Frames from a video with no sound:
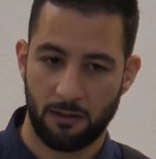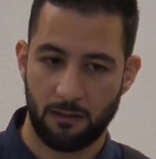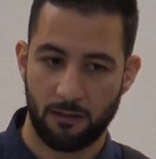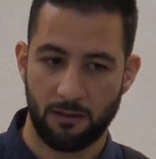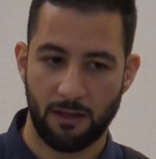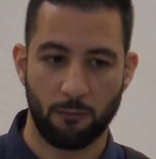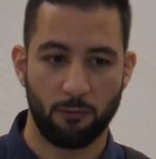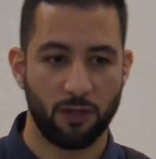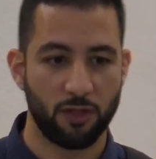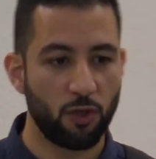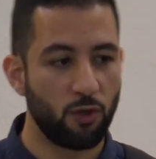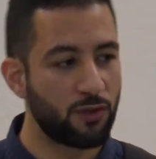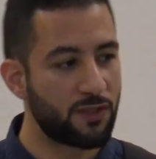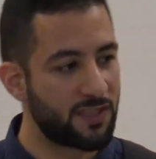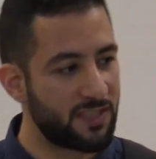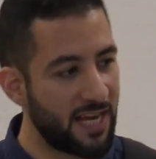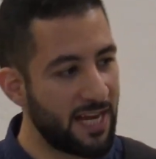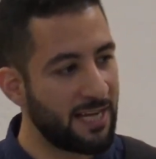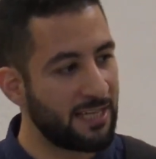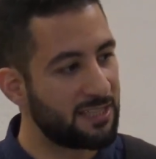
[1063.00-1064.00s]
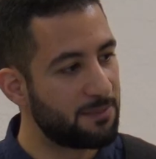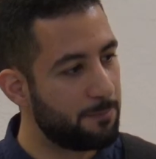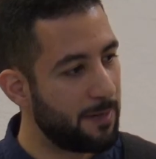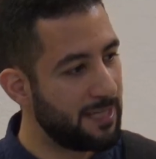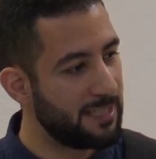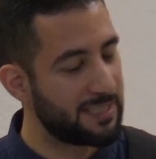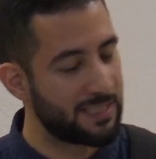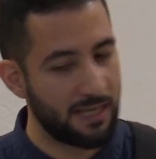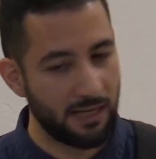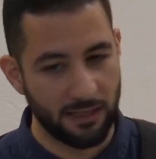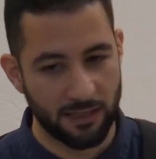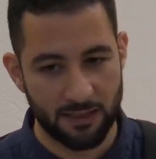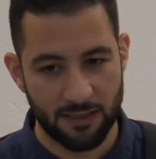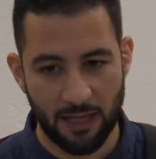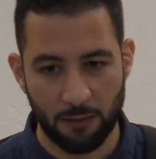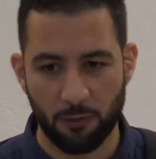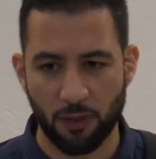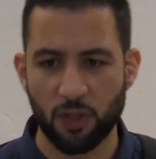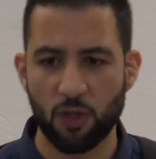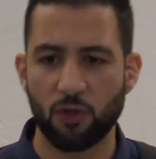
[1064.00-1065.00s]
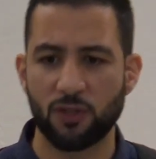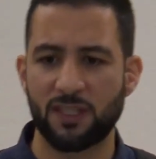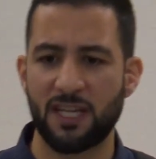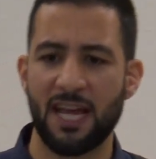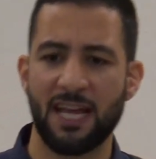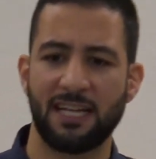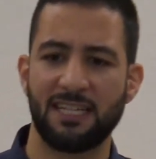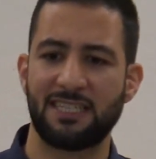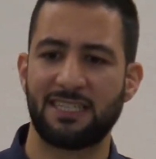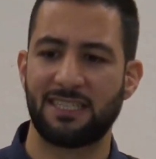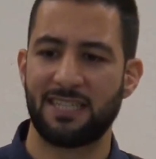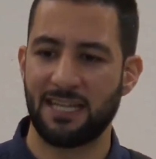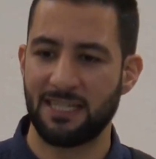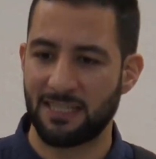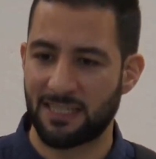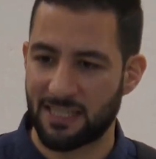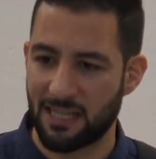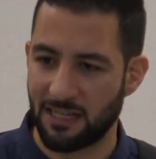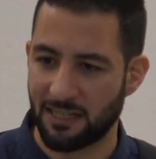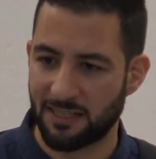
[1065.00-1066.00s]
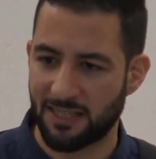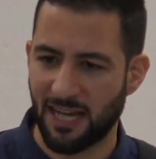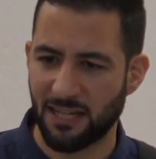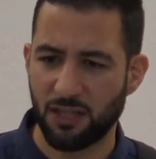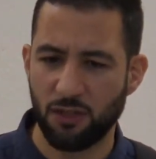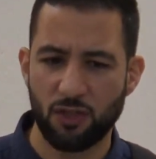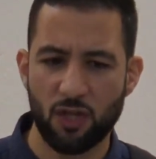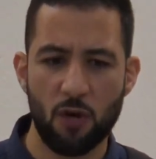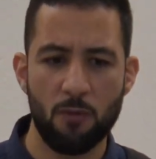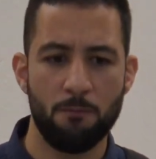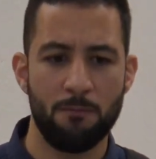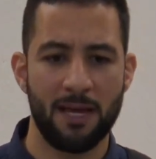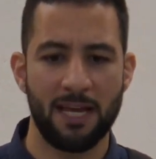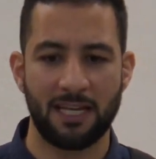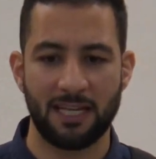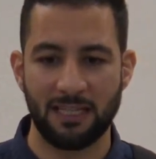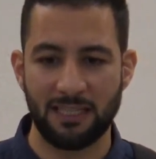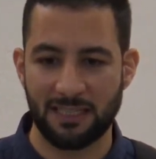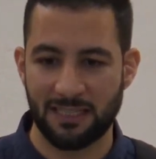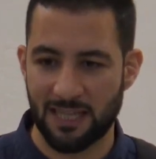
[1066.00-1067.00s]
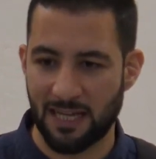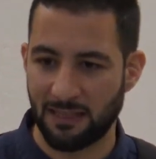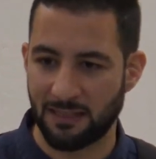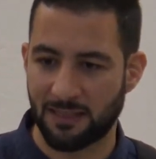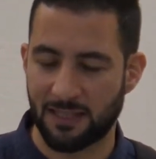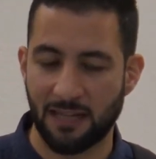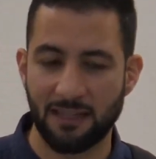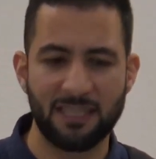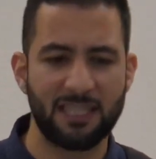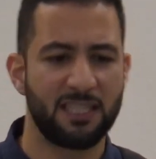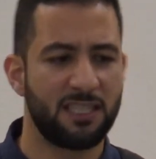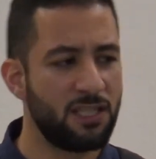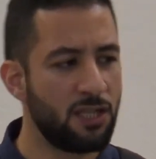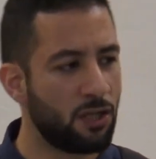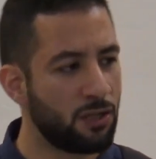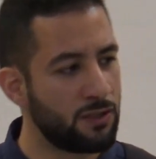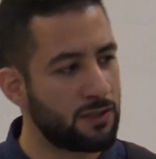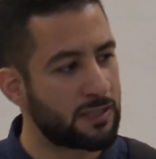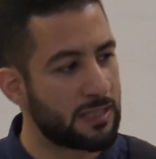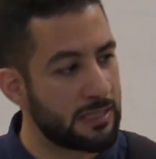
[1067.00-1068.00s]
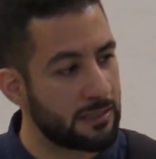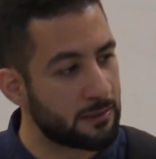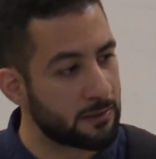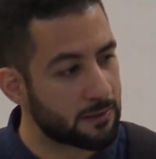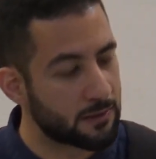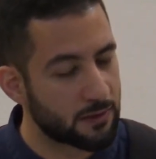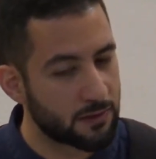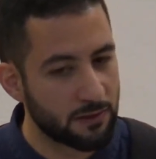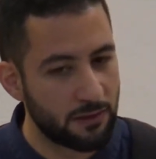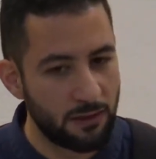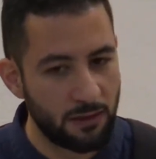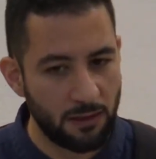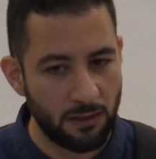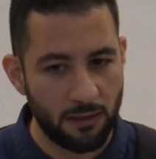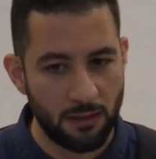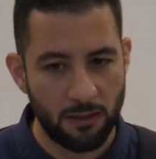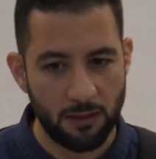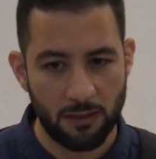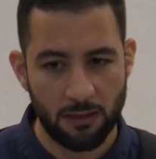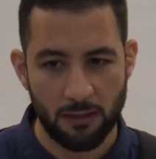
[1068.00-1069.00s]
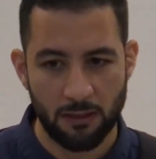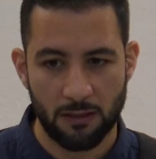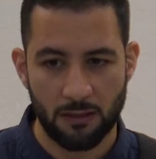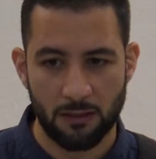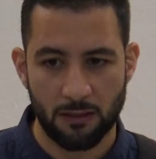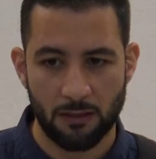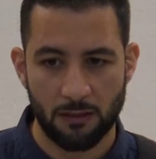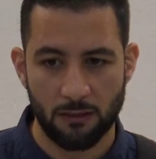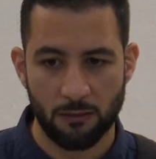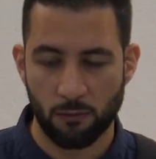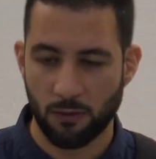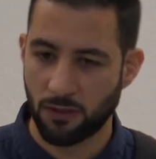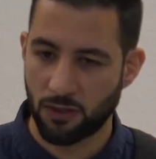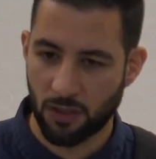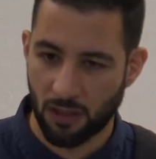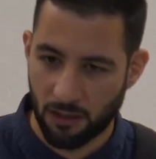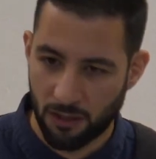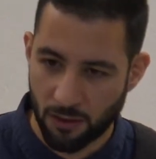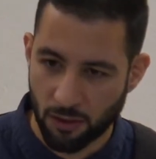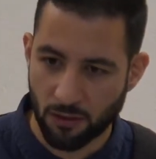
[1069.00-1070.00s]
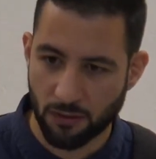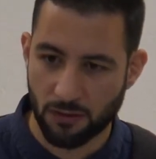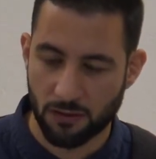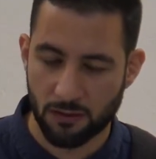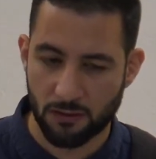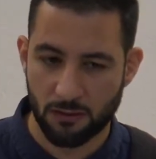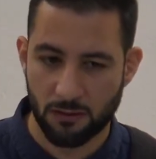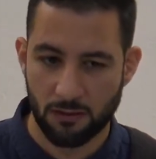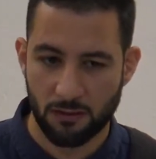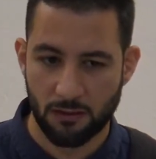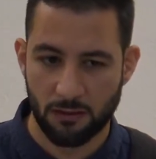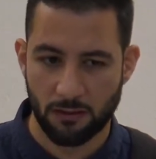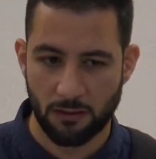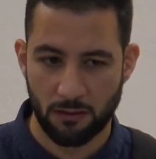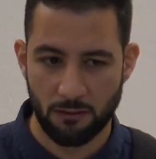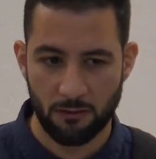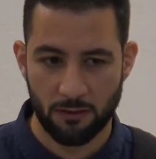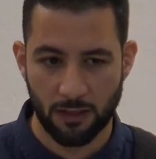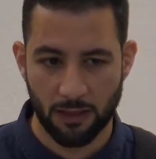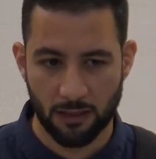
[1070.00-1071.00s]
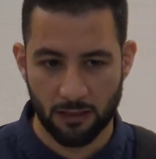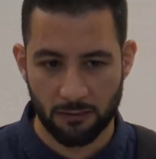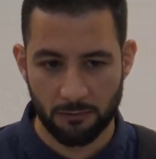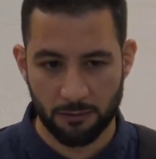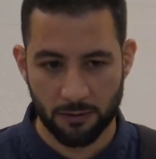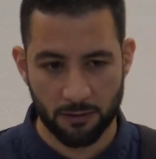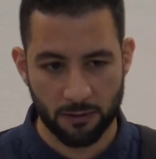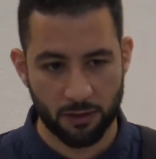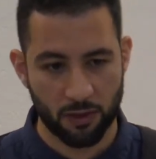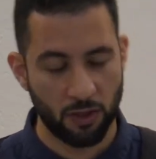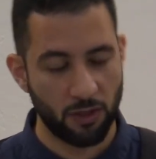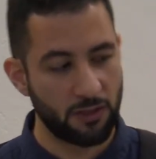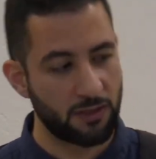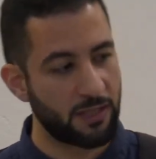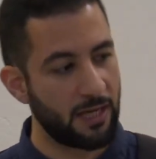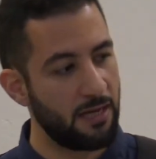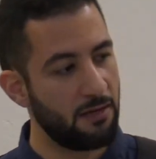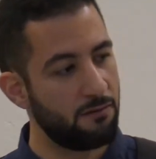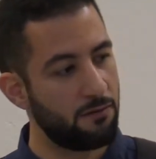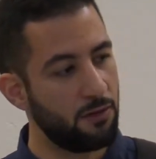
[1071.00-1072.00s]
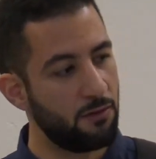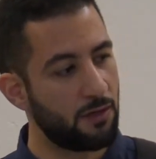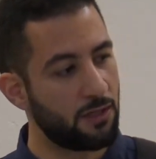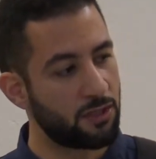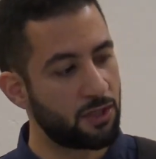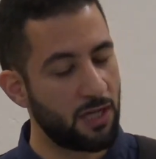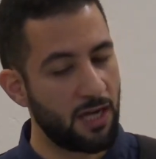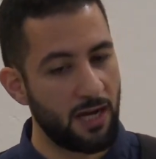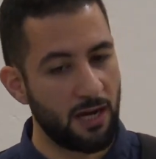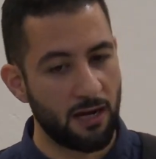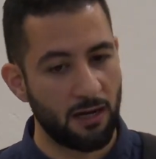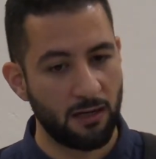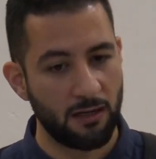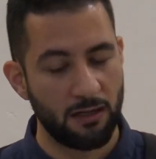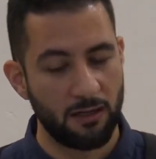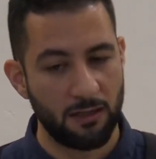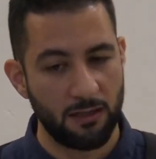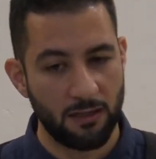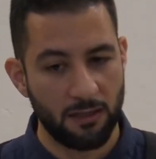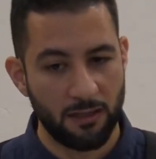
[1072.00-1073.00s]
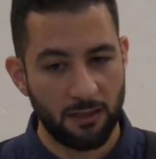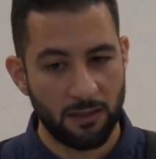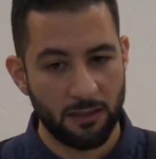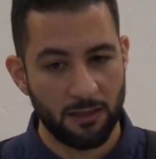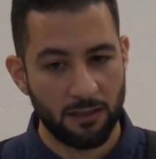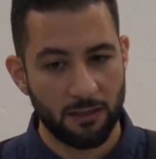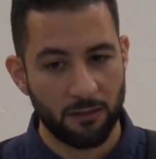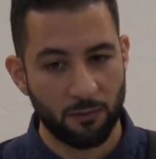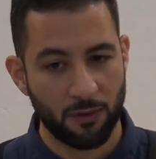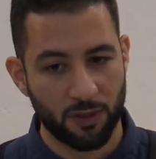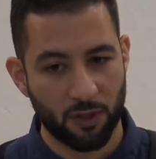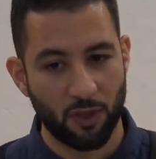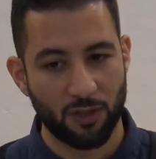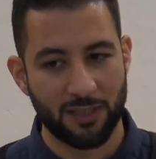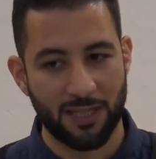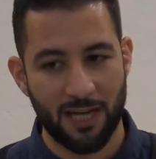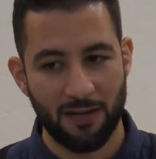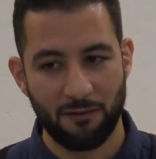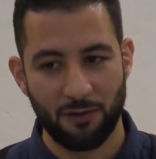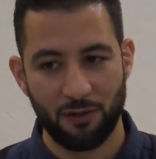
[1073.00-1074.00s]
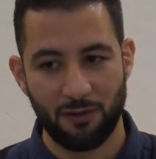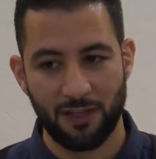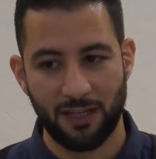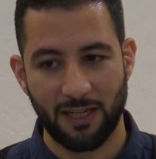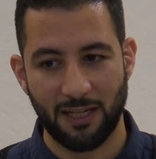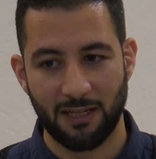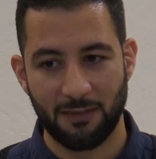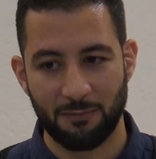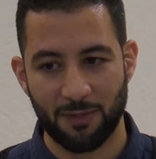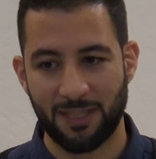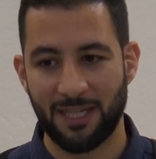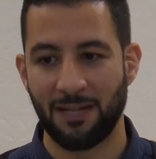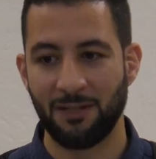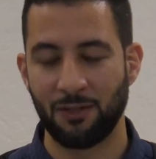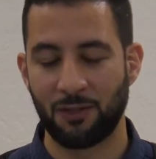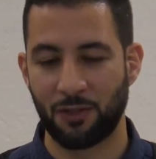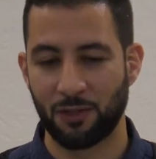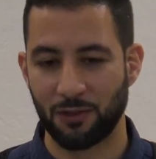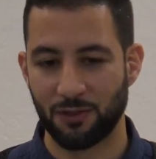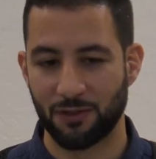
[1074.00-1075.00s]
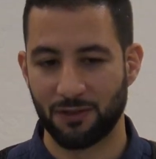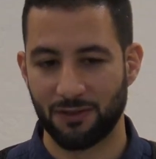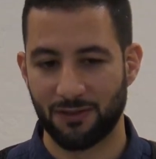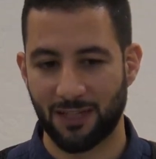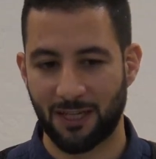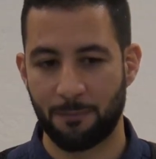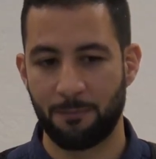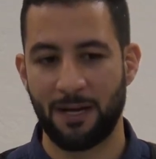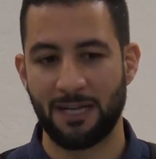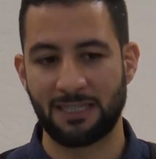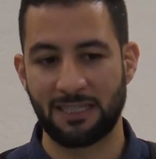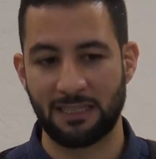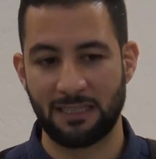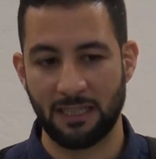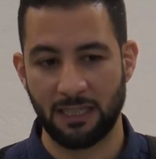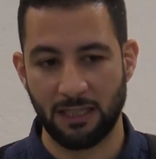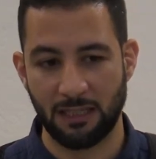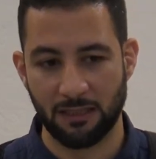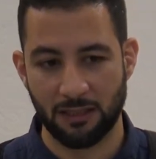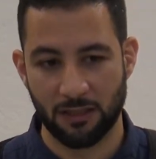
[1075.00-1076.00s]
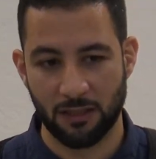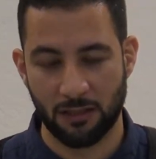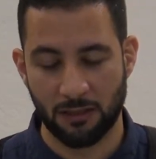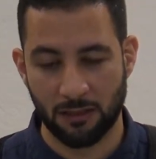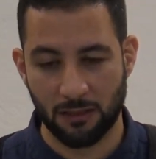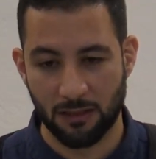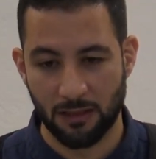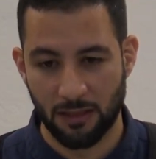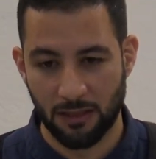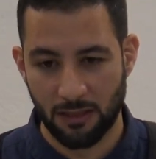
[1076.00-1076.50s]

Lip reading: that what you're saying is baseless, that what you're saying is senseless, that you don't make any sense, that this is nonsense. One shall not do that, because God gave you a share. When God gave you the potential, the capacity to